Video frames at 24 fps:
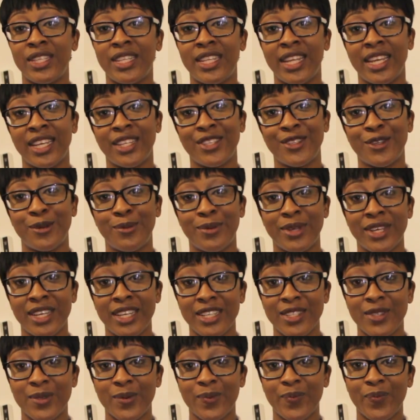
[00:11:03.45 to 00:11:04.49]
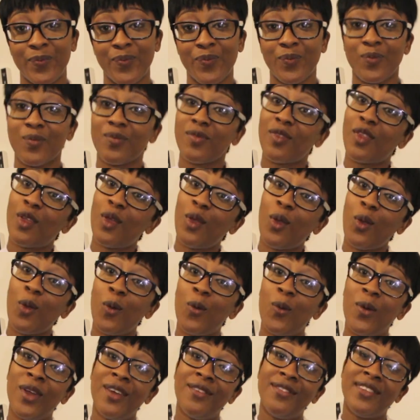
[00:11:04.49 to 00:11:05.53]
today's topics
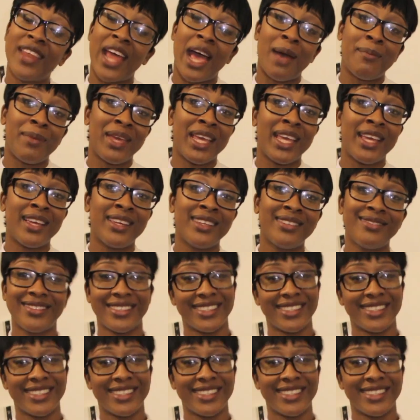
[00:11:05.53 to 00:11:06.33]
with Dami.